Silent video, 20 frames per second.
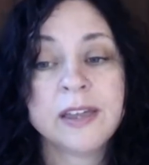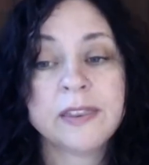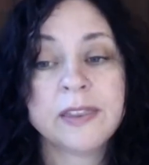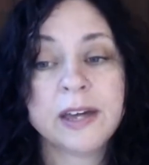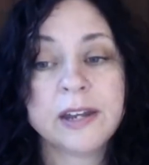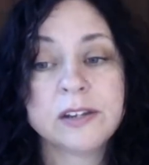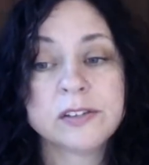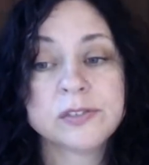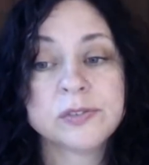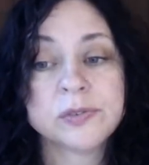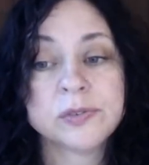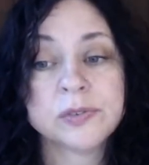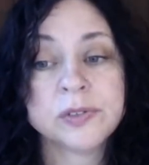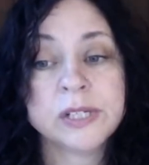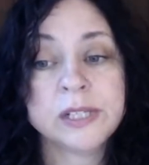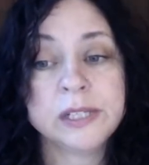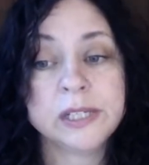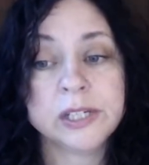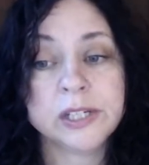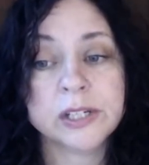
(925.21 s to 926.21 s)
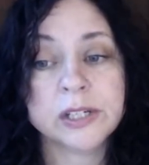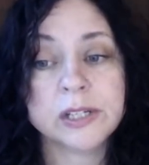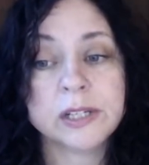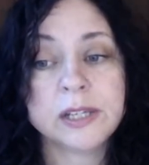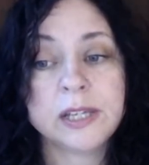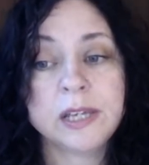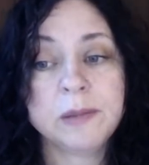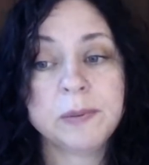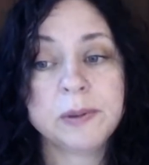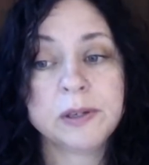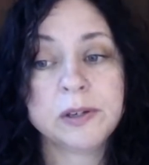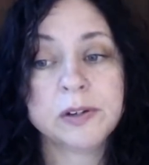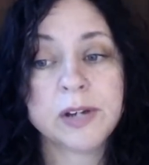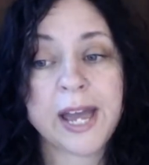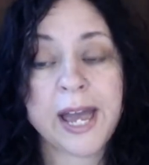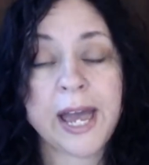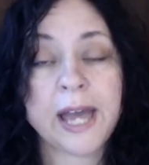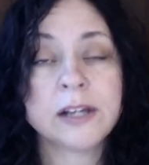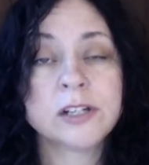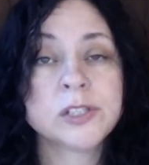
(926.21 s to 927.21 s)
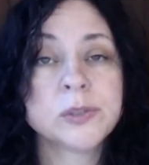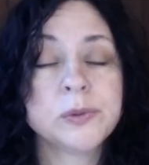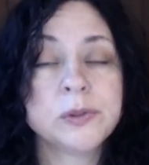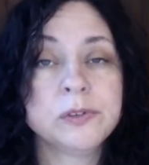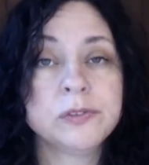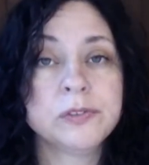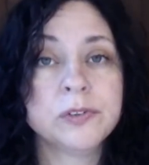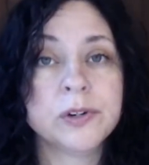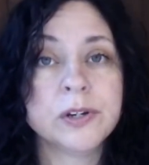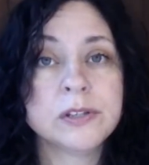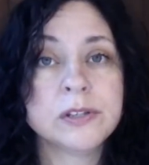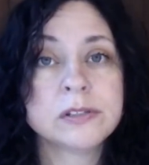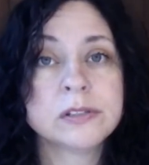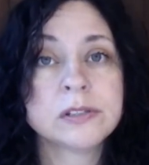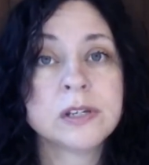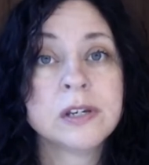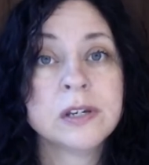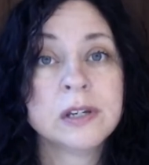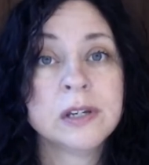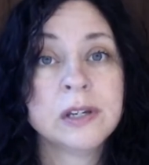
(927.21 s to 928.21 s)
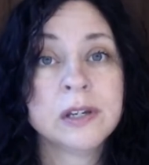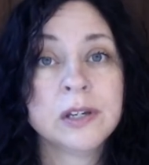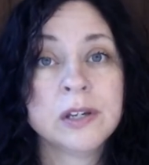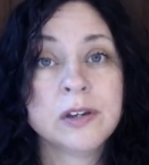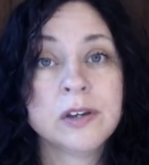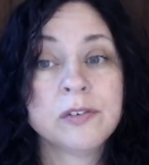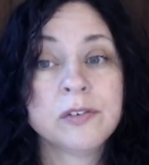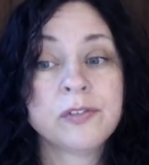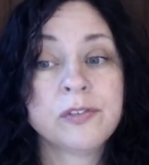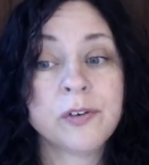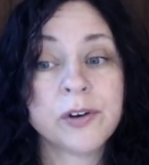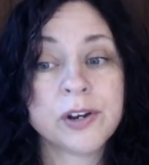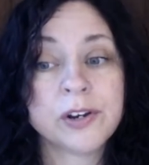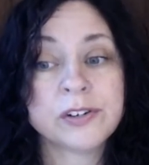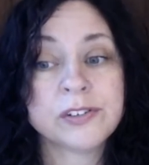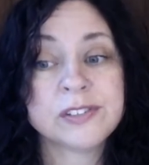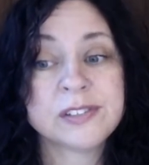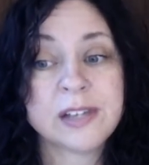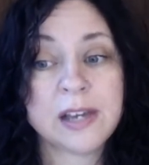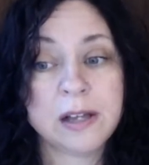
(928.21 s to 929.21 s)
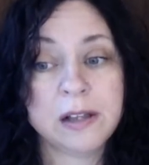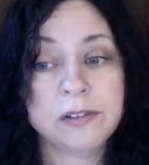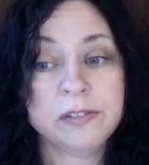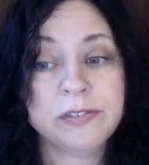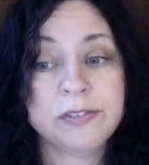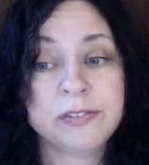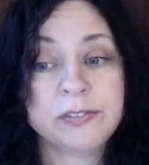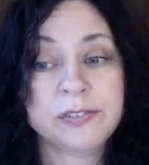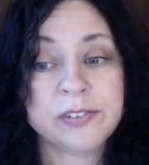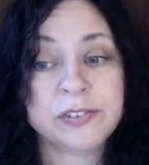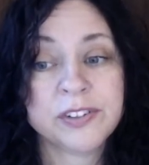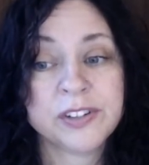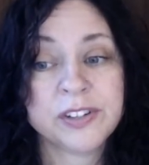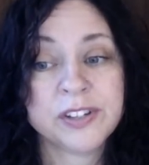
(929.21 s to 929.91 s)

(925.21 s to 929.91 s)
That is really good. Keeping your actual voice for yourself